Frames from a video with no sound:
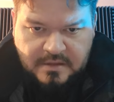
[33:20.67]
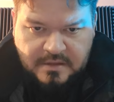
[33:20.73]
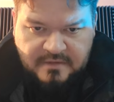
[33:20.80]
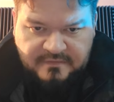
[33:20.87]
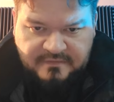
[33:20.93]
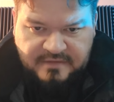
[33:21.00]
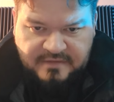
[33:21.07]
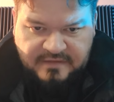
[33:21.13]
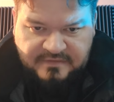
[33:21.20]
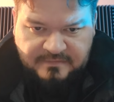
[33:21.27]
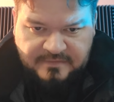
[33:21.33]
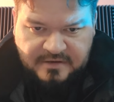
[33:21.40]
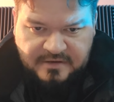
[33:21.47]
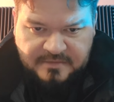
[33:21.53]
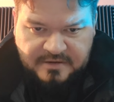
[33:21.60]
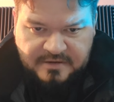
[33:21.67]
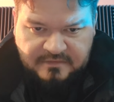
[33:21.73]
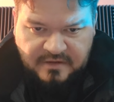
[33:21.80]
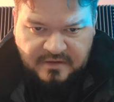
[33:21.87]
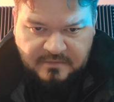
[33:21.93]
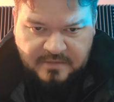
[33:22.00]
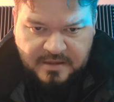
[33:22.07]
It's not something I'm going to
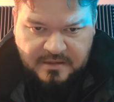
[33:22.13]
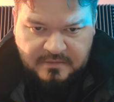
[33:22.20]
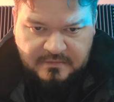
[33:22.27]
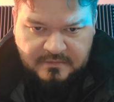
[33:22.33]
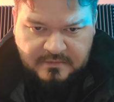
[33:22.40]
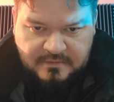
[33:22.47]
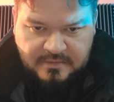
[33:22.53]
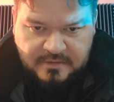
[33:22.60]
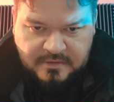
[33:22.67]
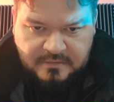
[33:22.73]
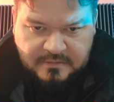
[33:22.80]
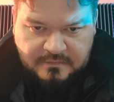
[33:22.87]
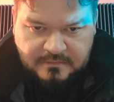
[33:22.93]
talk about on here.